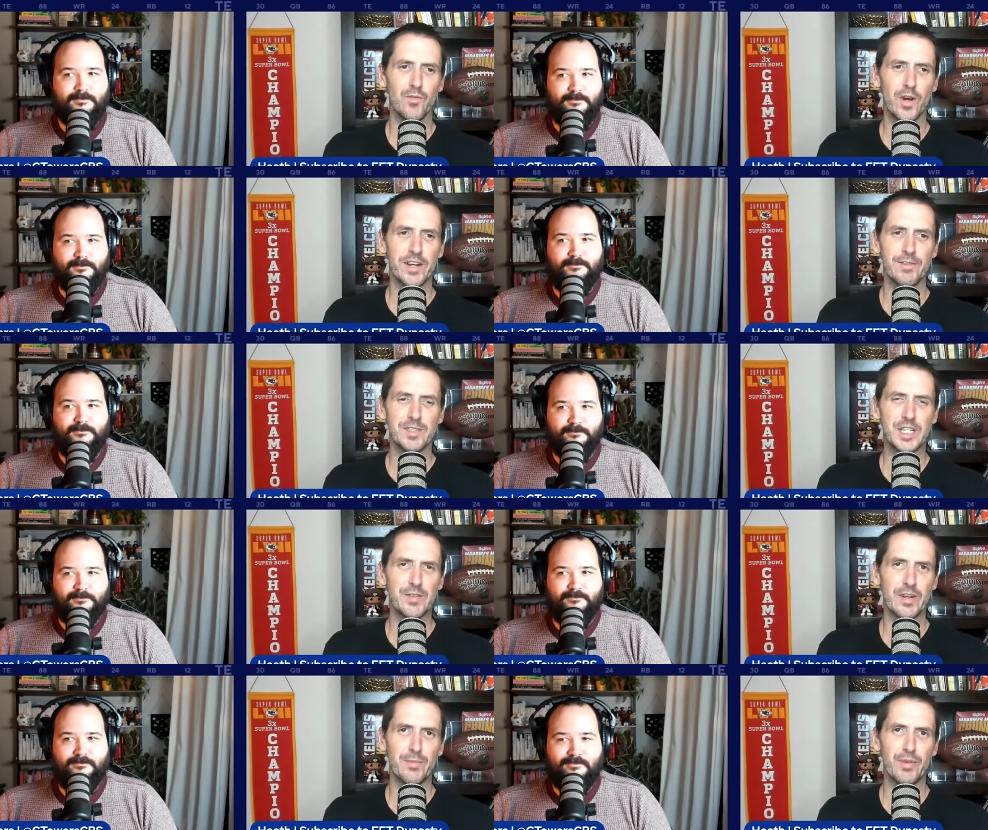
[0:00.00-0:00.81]

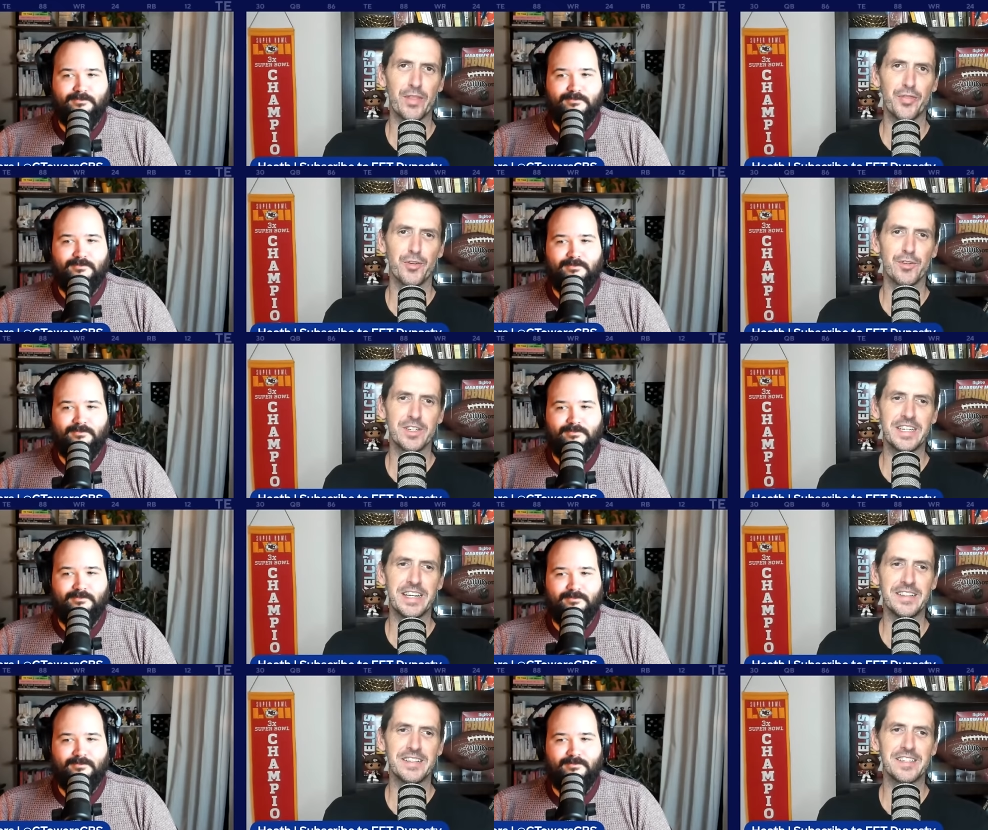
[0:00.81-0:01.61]
Speaker 1: receiver. He mm-hmm. played
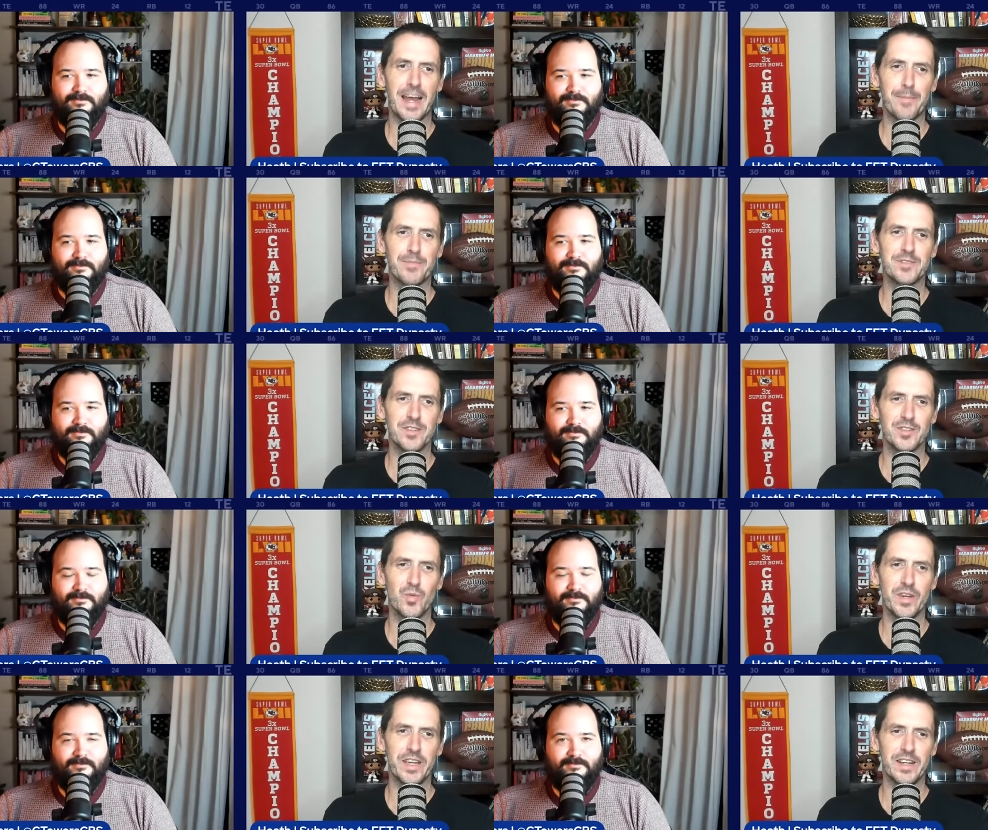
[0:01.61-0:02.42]
13 snaps this
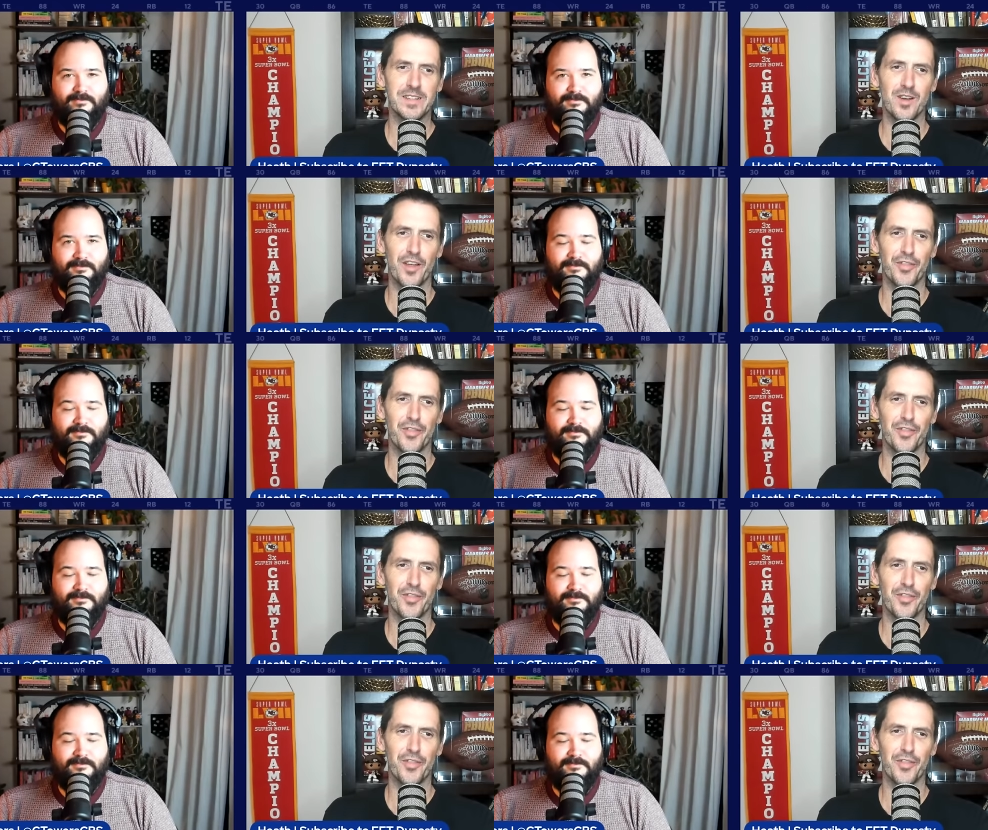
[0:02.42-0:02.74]
week and saw three